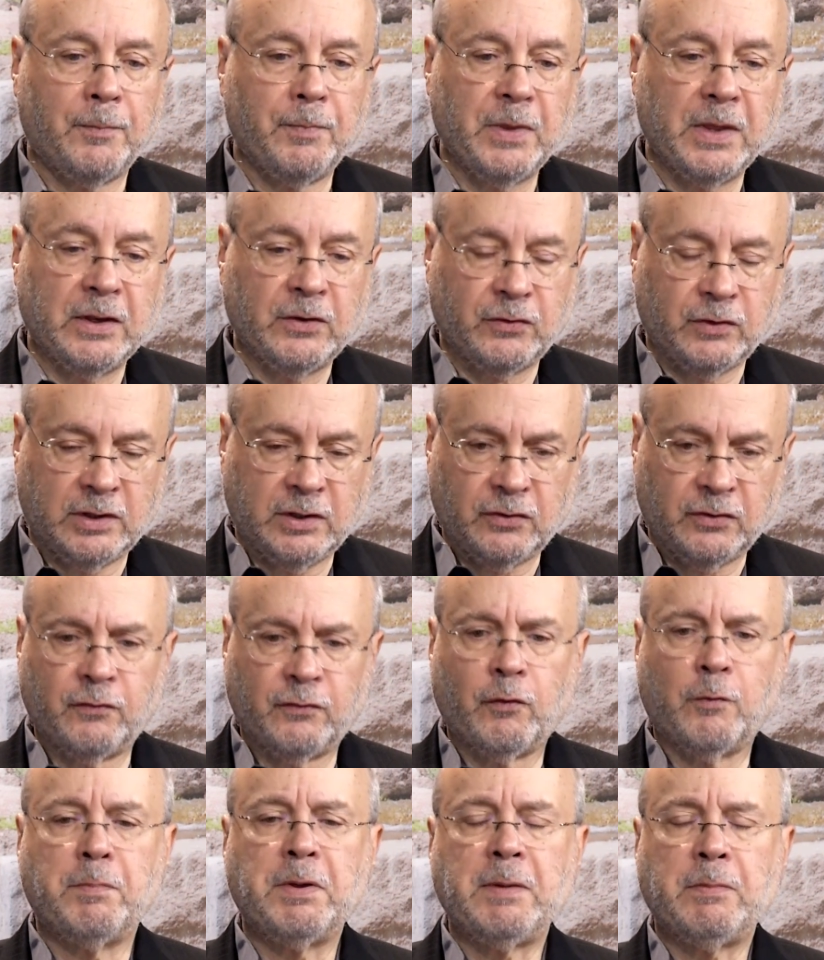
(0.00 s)
This
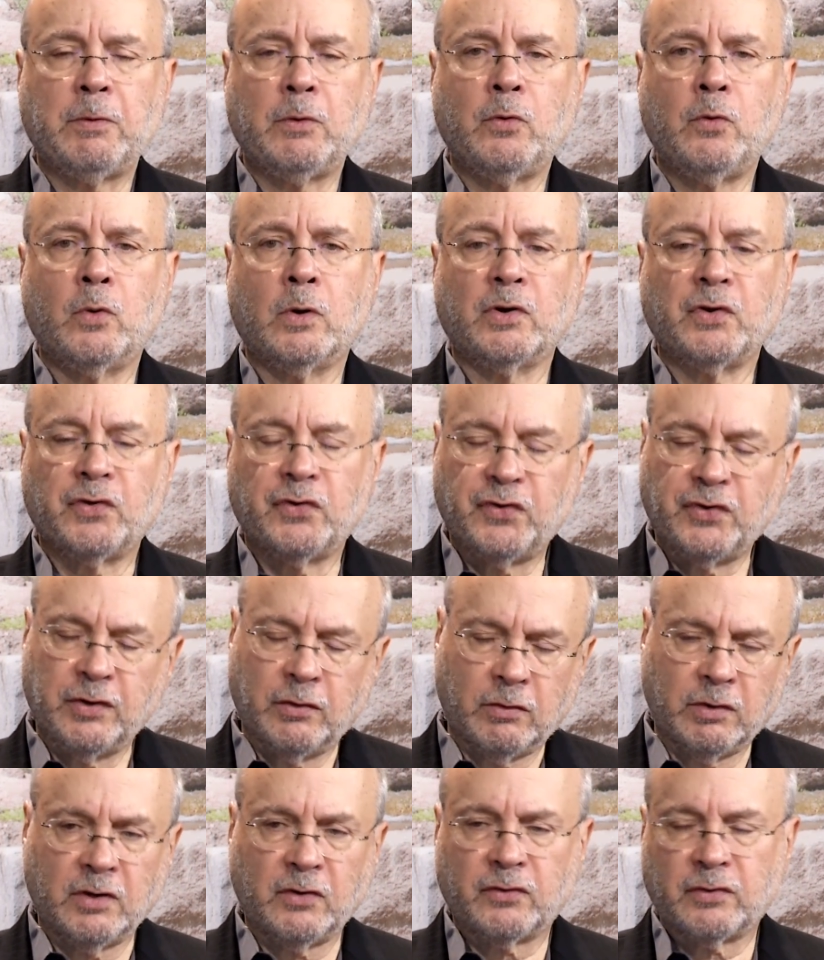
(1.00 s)
people who are
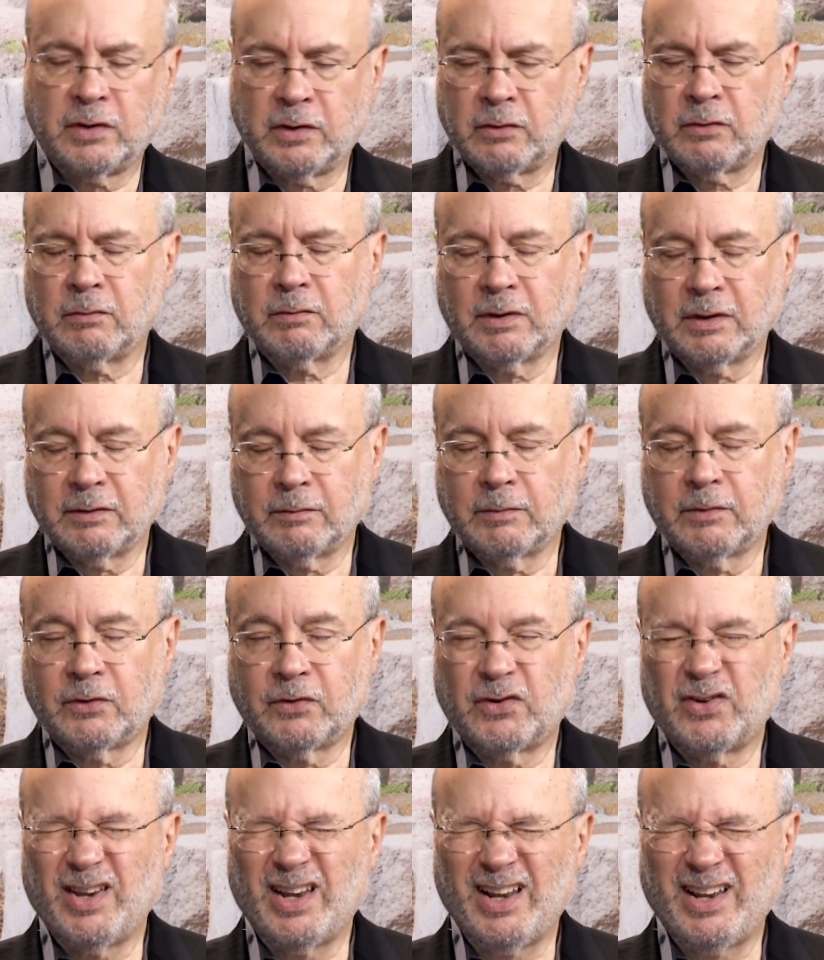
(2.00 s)
serious, or
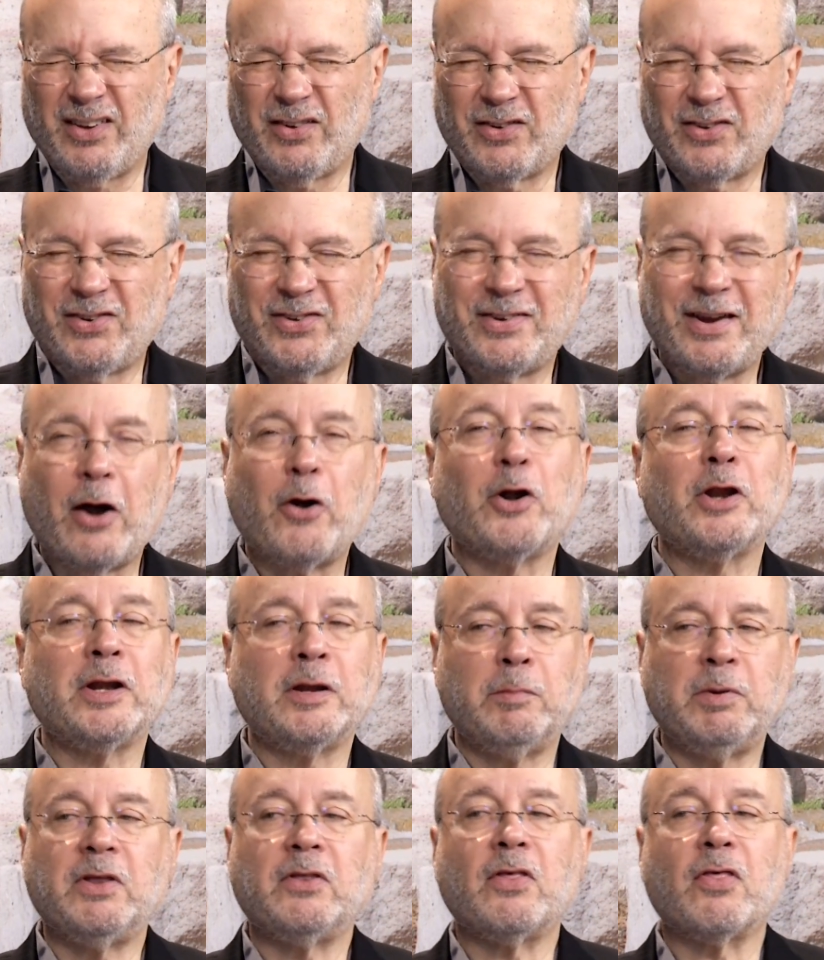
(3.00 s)
at least starting
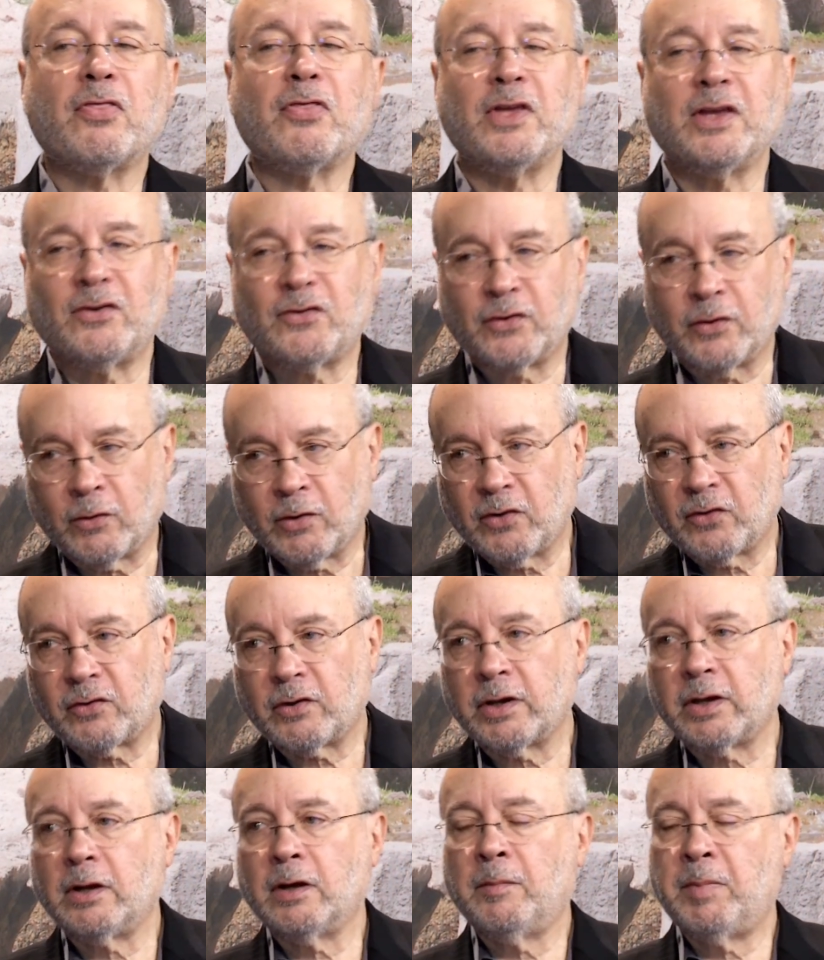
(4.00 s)
to think
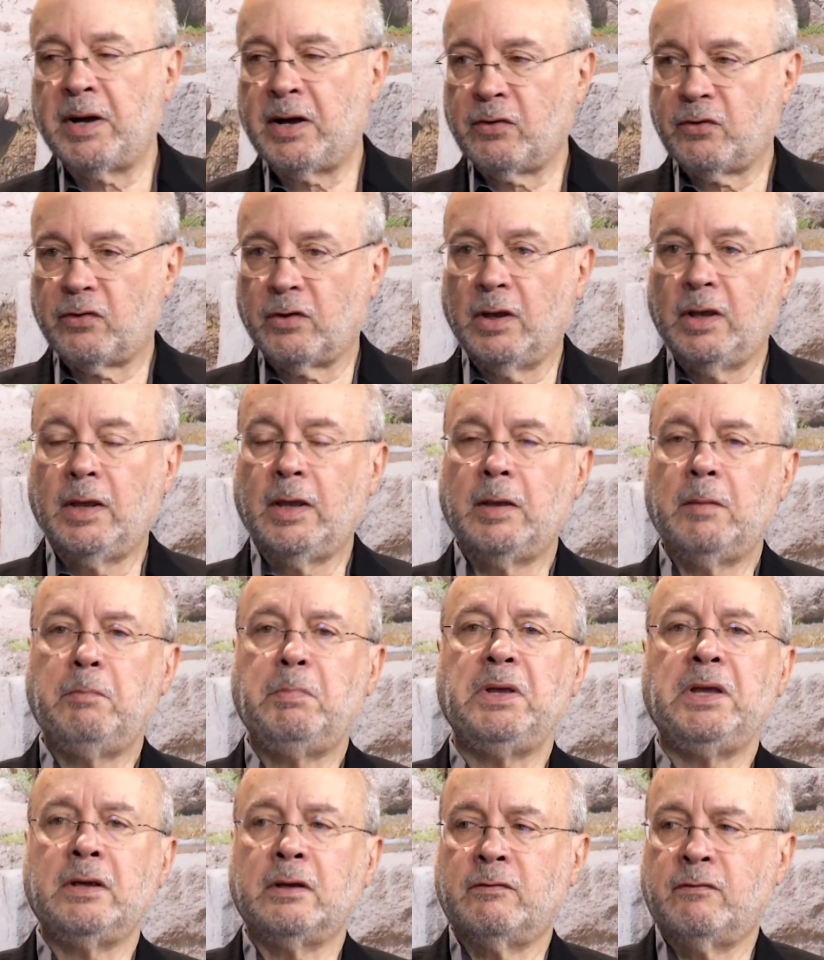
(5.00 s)
seriously about
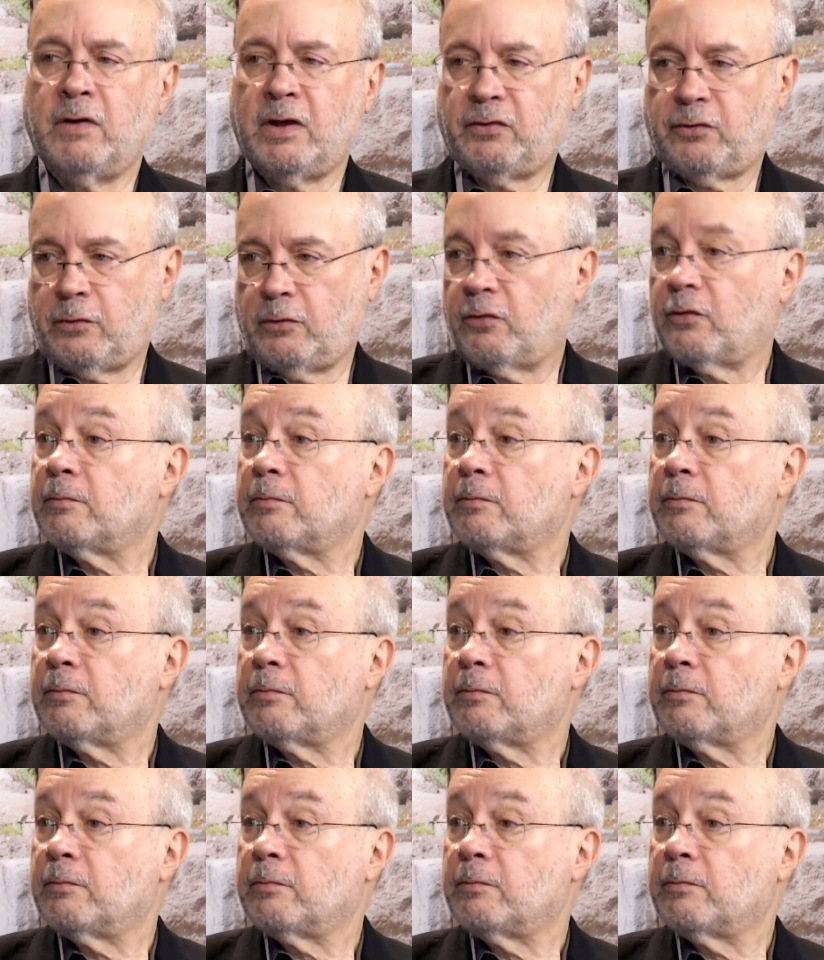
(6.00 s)
being investors.